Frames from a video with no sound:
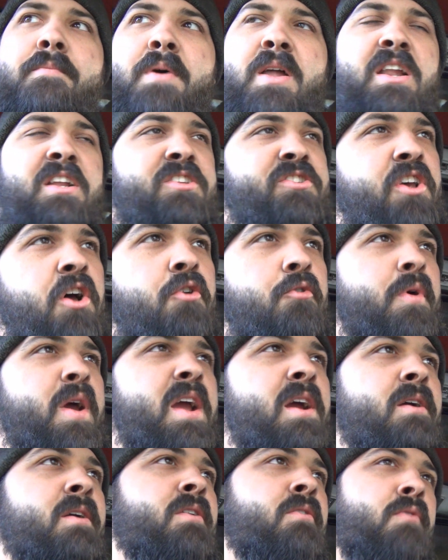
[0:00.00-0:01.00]
But it's so
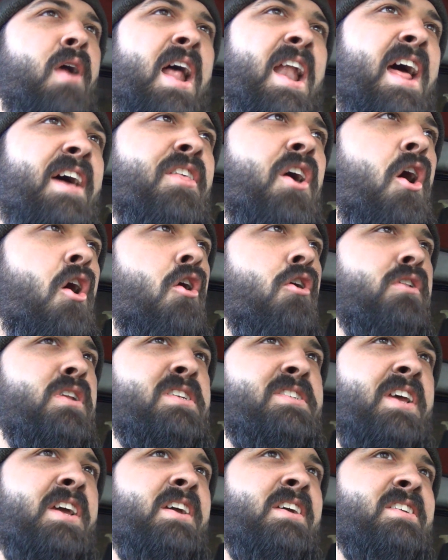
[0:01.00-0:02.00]
weird. Right out of the hole,
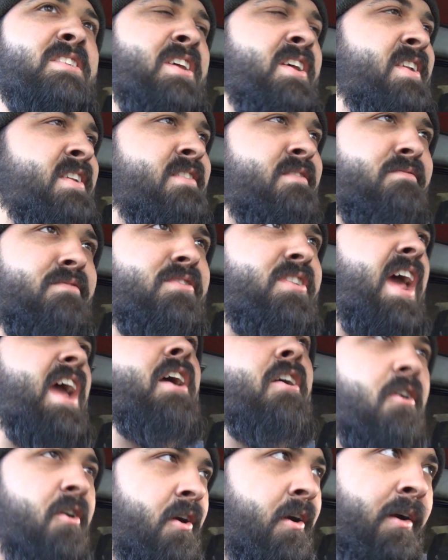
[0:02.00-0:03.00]
this thing is in
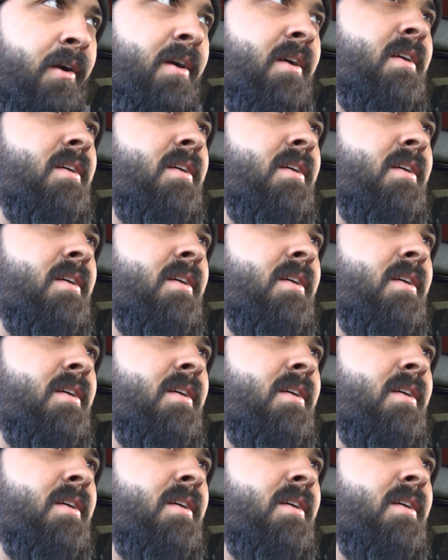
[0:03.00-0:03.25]
terror.